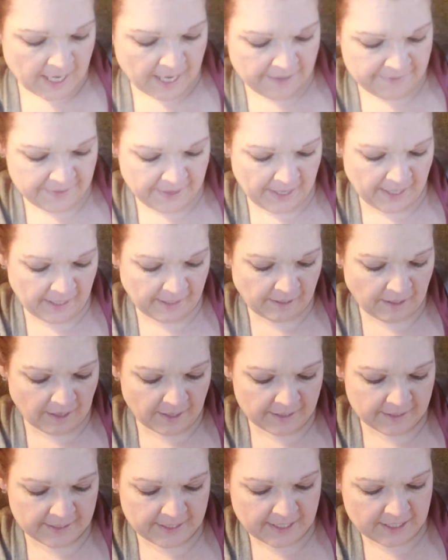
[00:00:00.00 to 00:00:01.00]
And then I
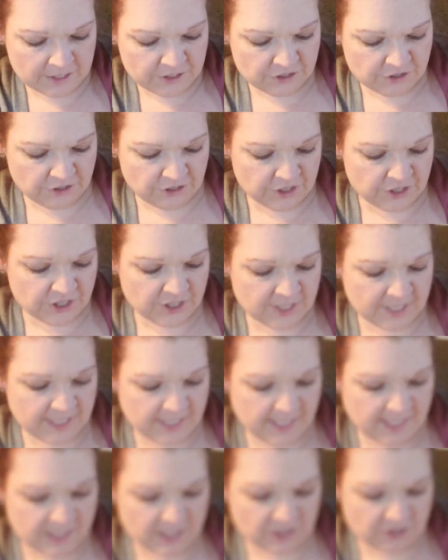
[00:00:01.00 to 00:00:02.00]
got an extra
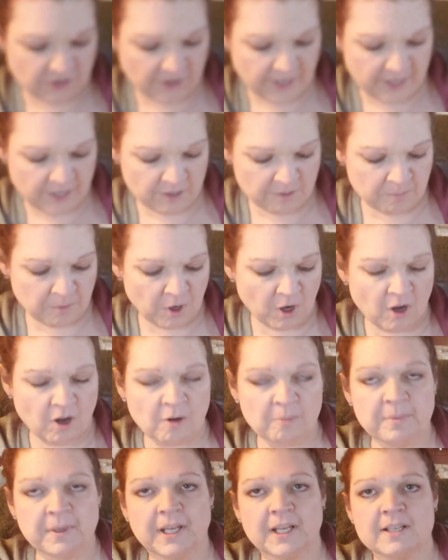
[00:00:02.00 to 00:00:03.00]
tea strainer
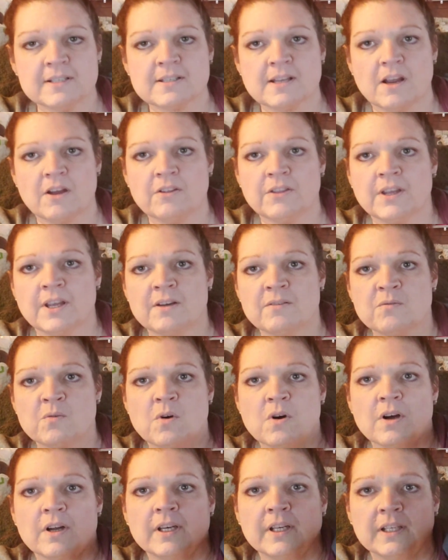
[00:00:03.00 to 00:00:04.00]
ball because I only have
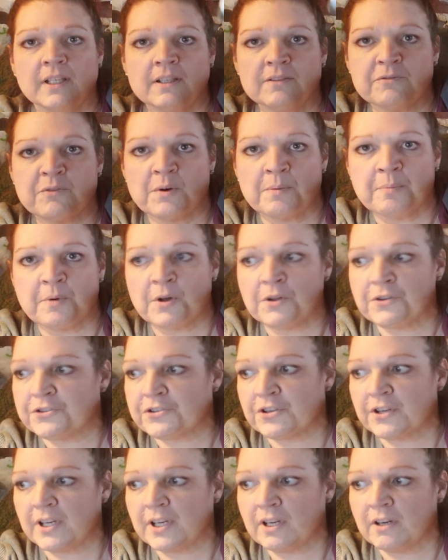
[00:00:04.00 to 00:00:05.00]
one. And if we're both
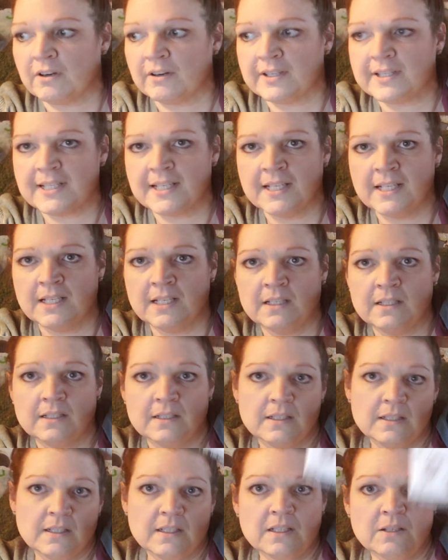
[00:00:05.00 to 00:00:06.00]
drinking our tea,
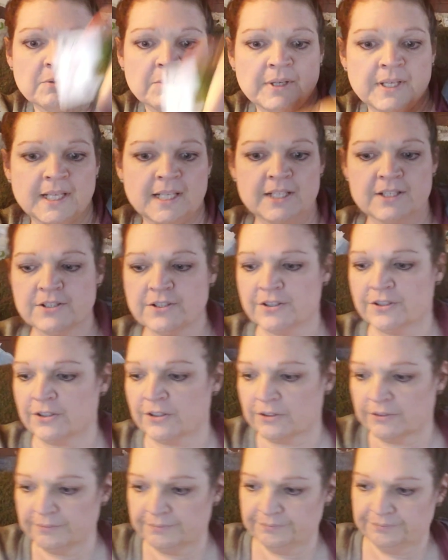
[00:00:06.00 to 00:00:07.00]
we need
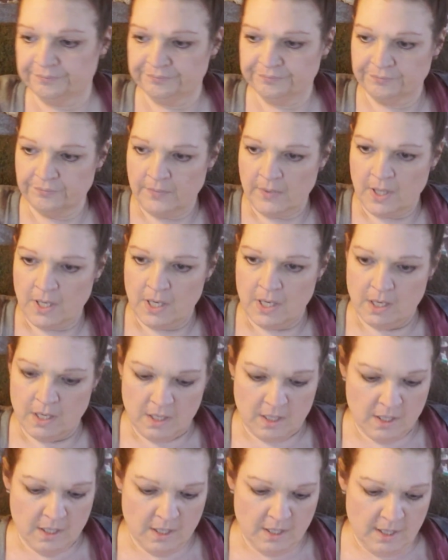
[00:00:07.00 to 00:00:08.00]
two.
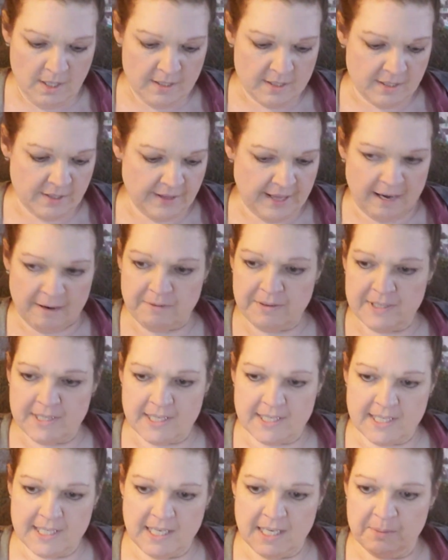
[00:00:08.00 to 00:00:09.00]
So that was
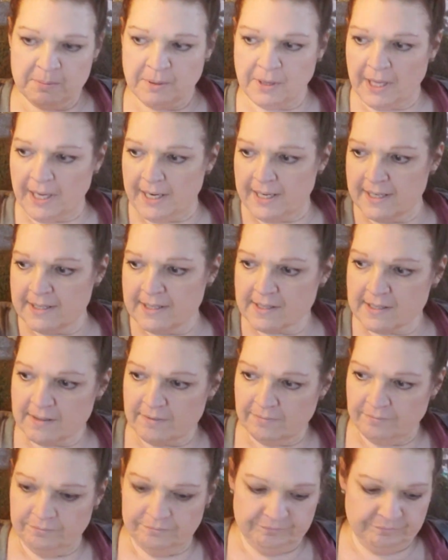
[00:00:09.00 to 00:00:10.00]
the tea place.
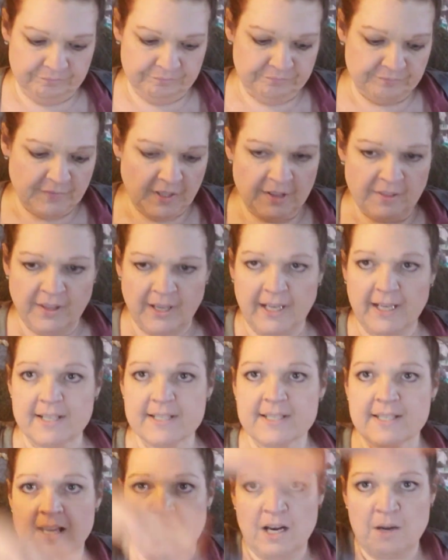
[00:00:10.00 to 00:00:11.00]
And like I
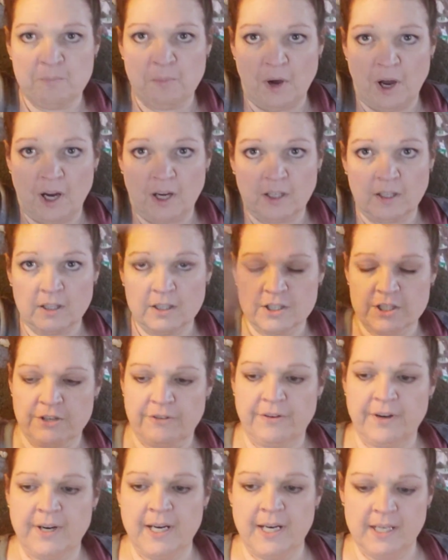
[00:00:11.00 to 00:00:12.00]
said, a bottle of
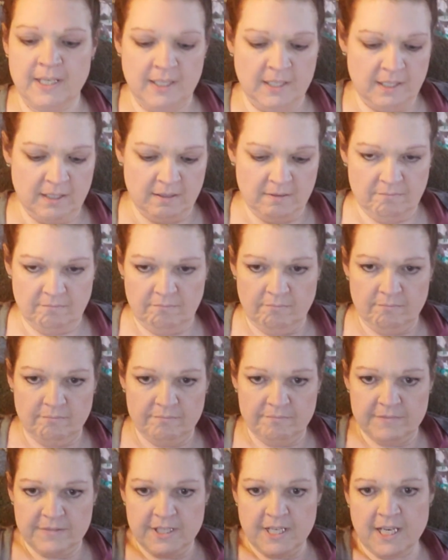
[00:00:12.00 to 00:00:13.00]
Torani
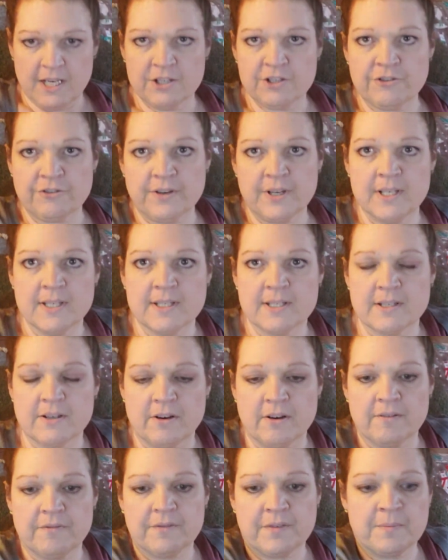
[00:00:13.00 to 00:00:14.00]
tangerine
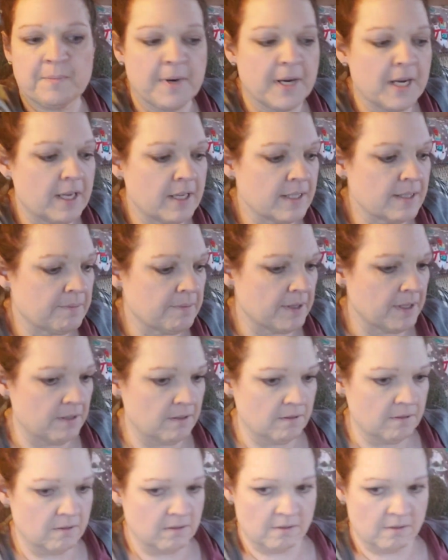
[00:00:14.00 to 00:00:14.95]
syrup for my husband.